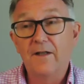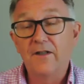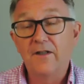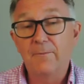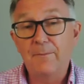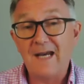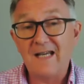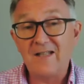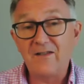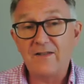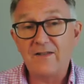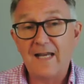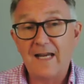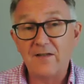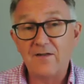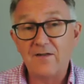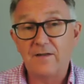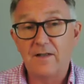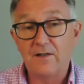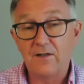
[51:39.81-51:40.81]
The best
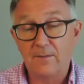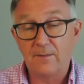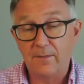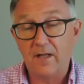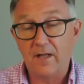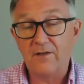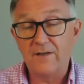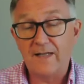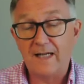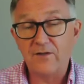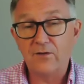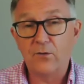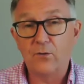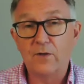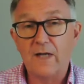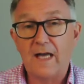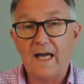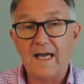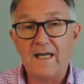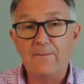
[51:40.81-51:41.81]
test is a blood test
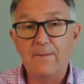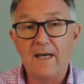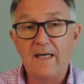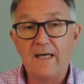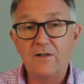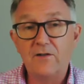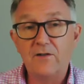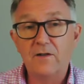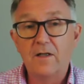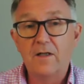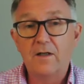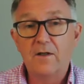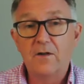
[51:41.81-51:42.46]
called AMH,